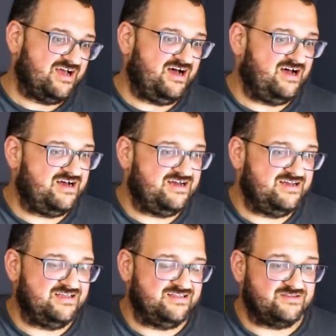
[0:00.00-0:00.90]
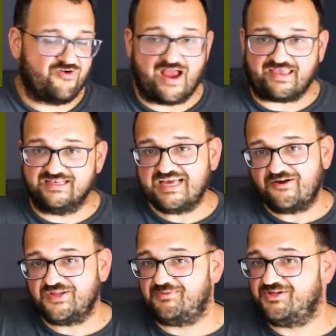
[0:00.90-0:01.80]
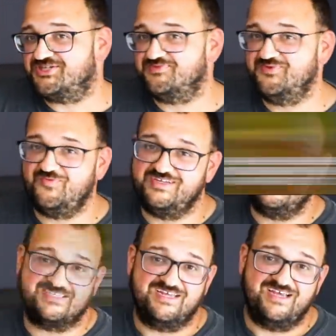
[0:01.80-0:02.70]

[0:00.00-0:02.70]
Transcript: cracking down on the militia movement.